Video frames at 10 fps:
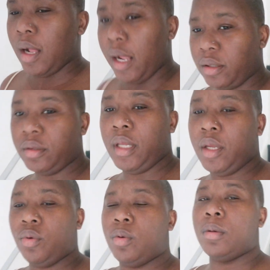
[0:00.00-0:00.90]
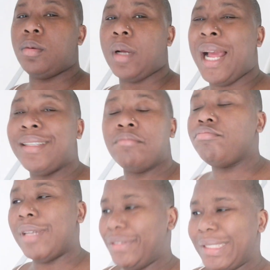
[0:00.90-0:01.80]
I don't think I
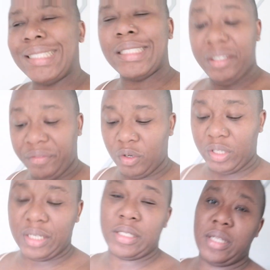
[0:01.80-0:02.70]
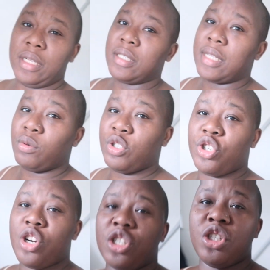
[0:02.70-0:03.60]
definitely didn't vlog yesterday because I was
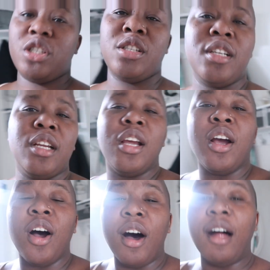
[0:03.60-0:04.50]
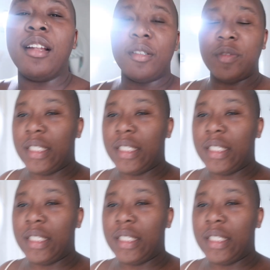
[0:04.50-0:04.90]
charging all of